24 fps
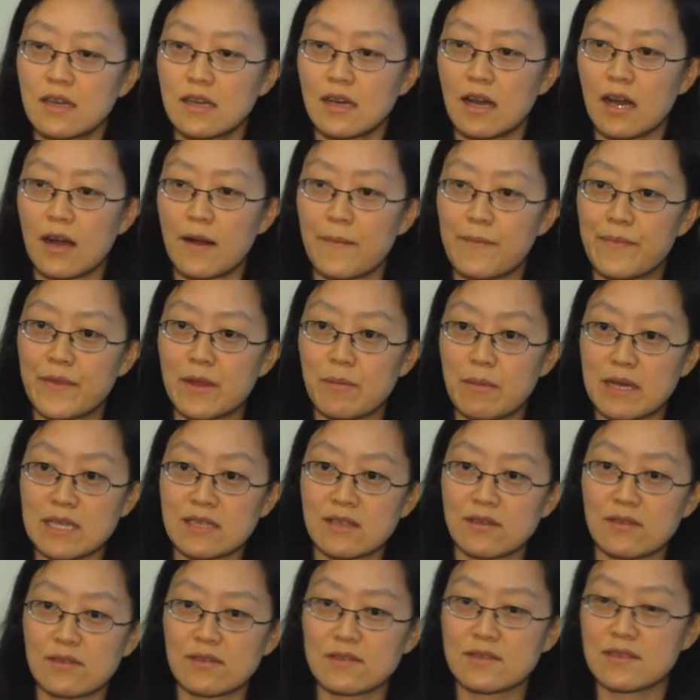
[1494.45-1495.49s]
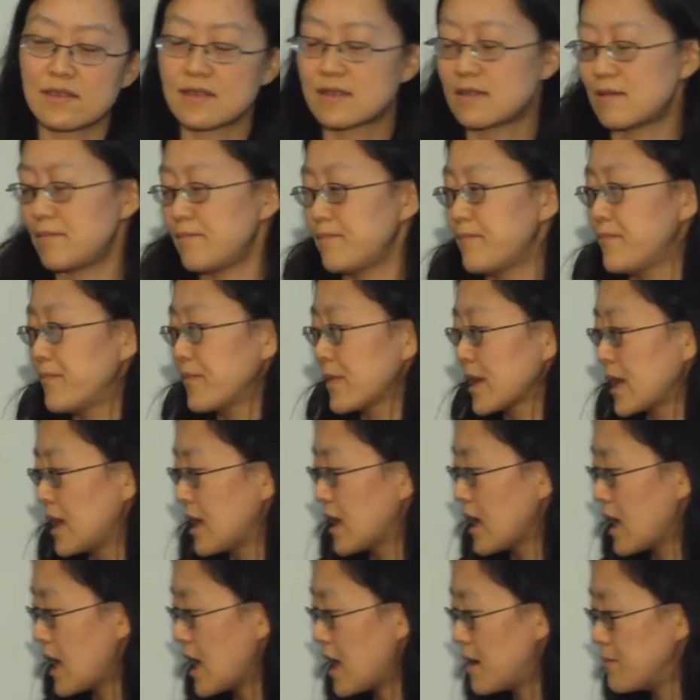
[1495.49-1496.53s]
the muscular system.
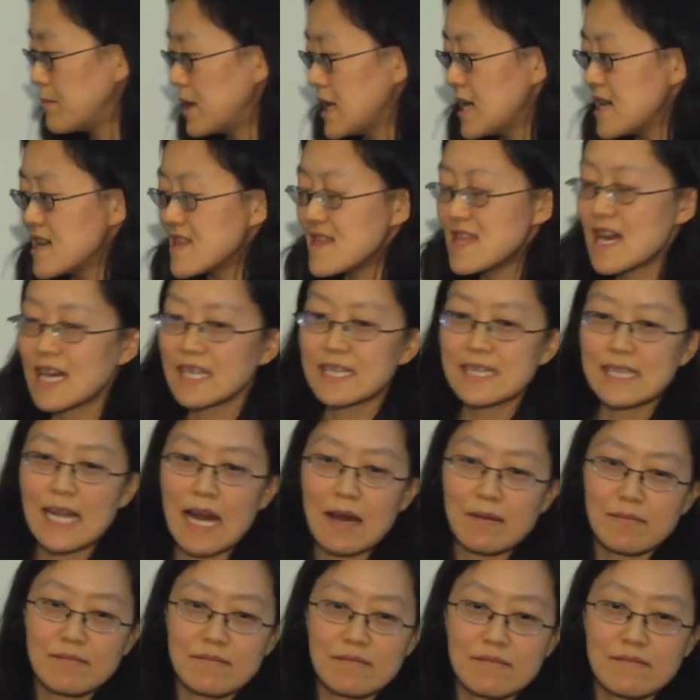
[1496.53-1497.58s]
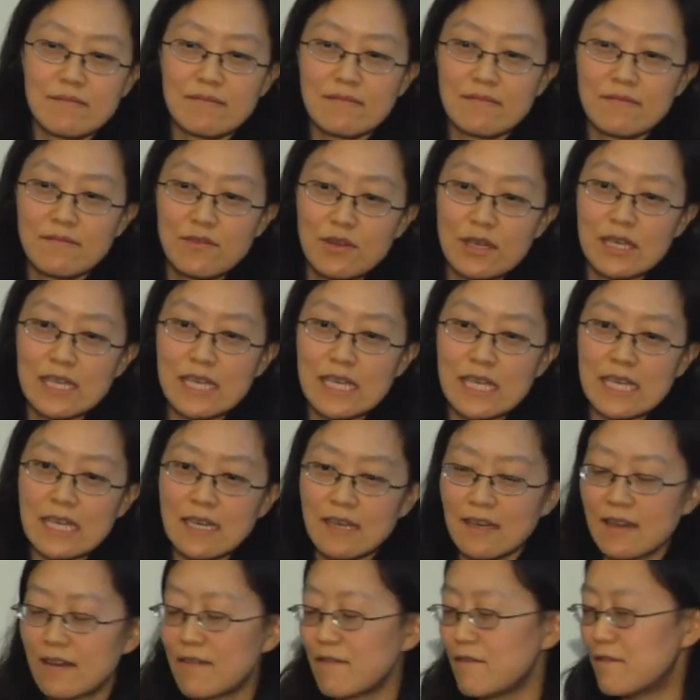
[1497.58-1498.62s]
That's not really
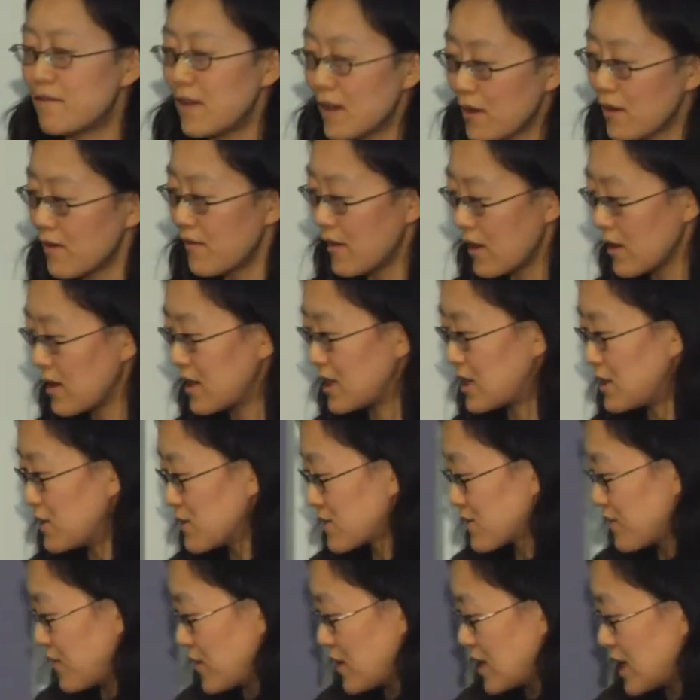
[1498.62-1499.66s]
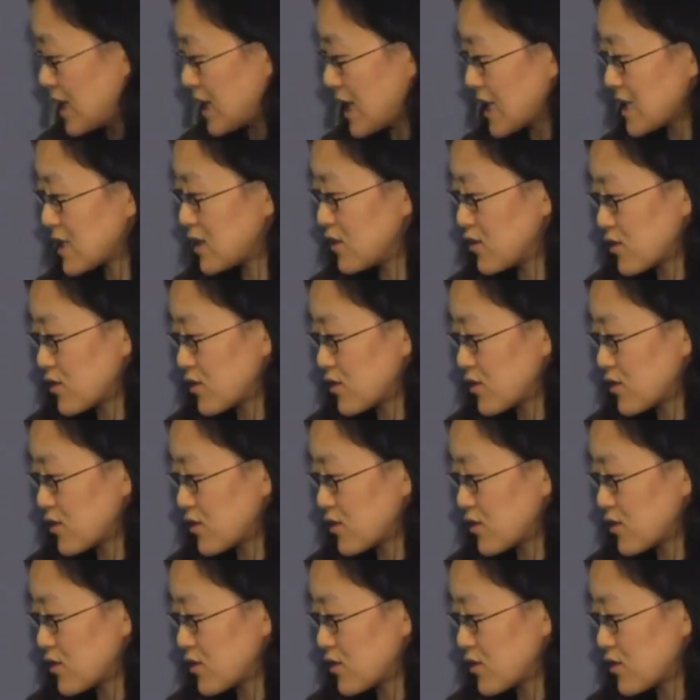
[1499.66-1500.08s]
very, very useful unless